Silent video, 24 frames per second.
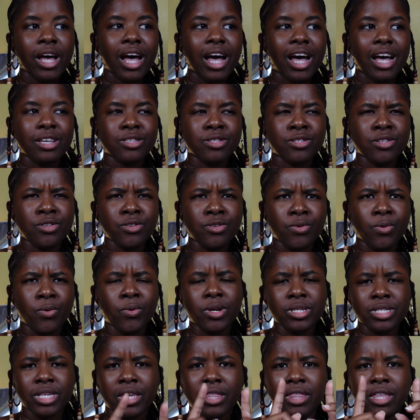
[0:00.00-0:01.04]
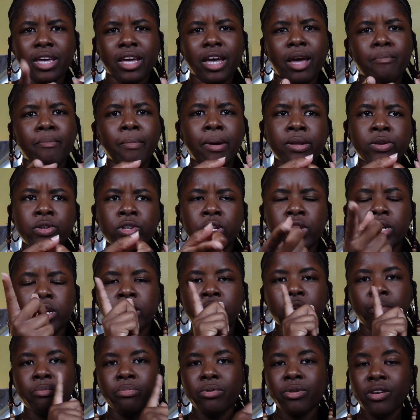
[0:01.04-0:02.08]
As you know, because I think I mentioned it
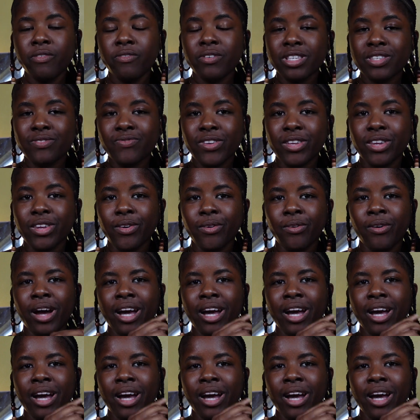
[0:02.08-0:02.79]
in a previous video,